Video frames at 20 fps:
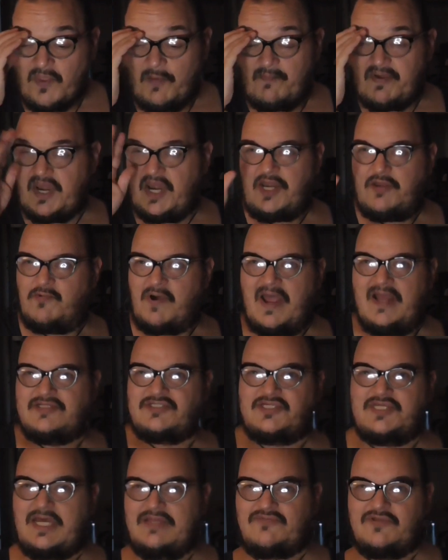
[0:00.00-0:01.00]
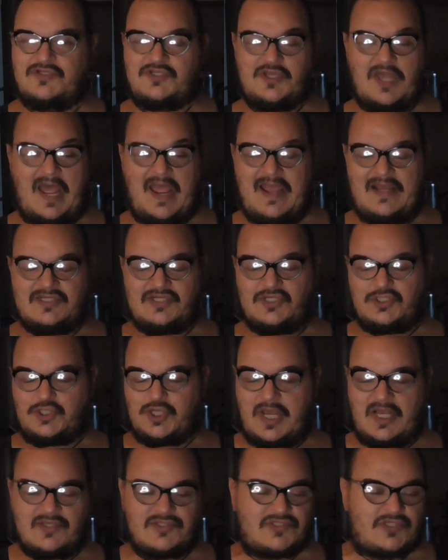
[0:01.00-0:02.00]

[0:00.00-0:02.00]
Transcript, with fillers: But anyway, I just had to I had to check.